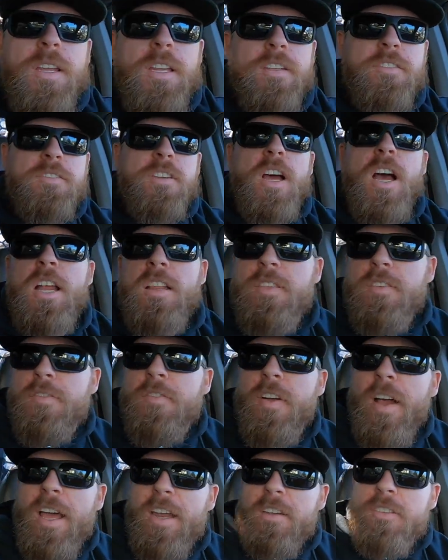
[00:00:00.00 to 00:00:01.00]
It is not the
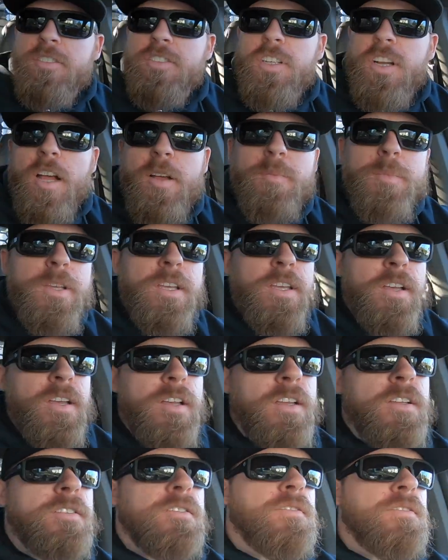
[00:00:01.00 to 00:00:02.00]
final job
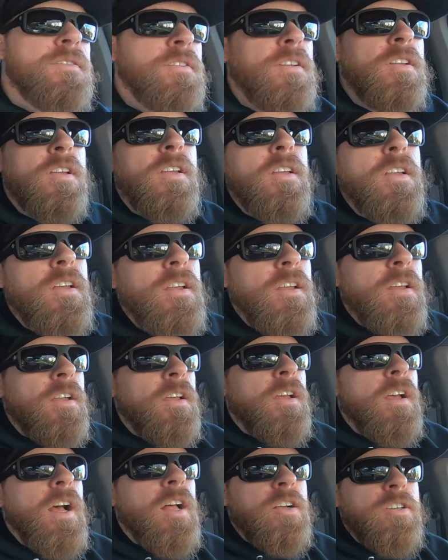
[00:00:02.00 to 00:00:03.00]
because
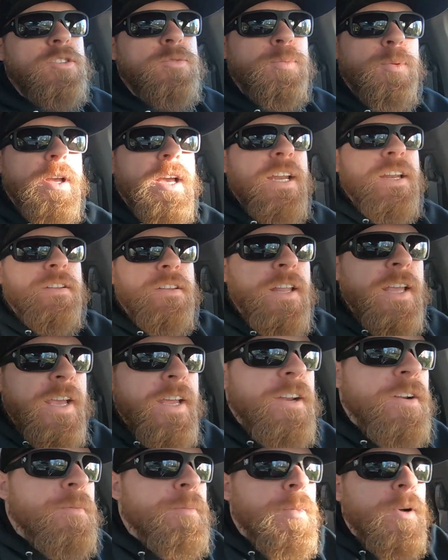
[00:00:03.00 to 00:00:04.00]
I'll explain it
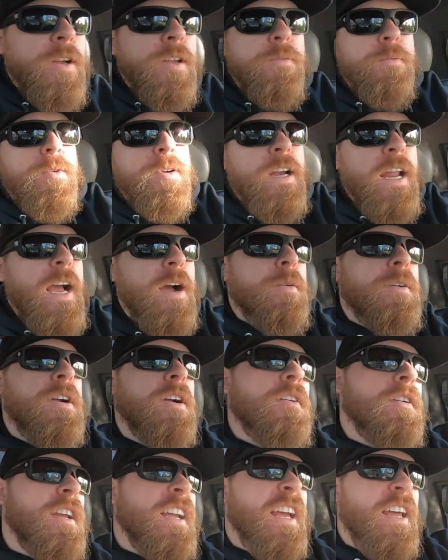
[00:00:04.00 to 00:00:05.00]
later, but we're now we're
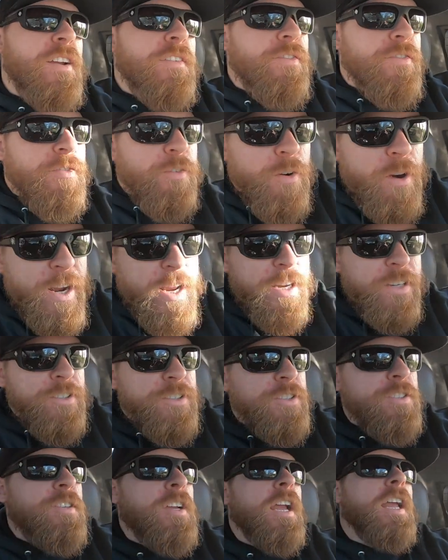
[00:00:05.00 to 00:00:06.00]
going to get a
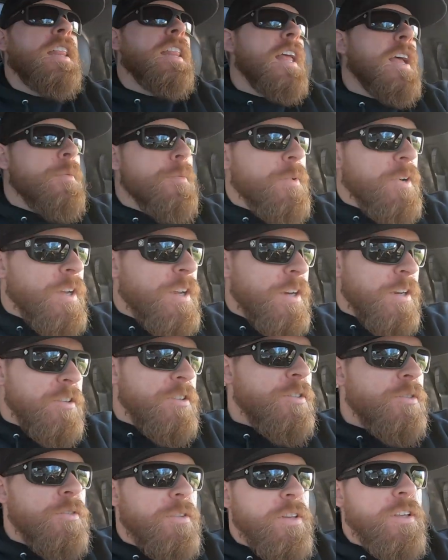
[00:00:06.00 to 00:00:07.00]
fridge, and then we're gonna
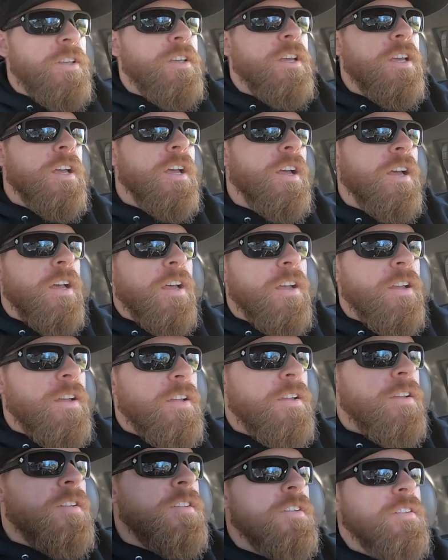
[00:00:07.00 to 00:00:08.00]
do the uh,
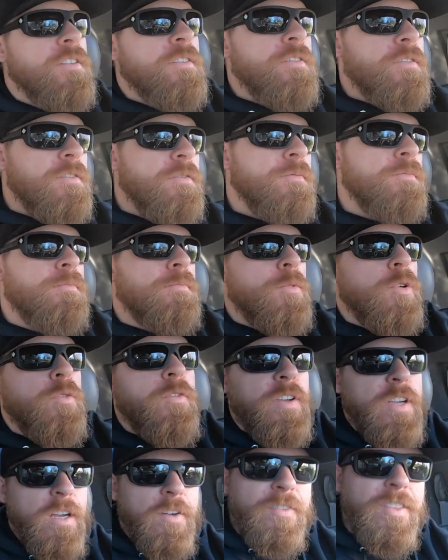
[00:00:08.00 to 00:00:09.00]

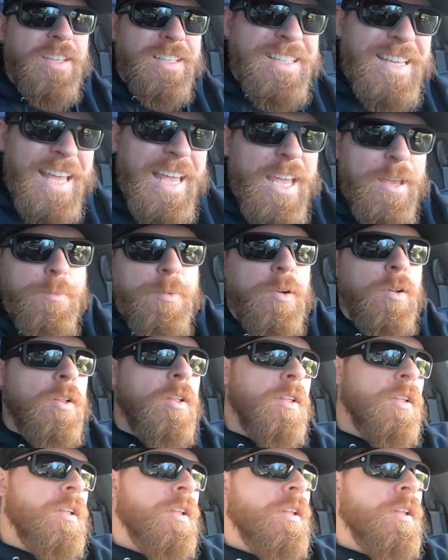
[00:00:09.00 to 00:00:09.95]
moving of the table.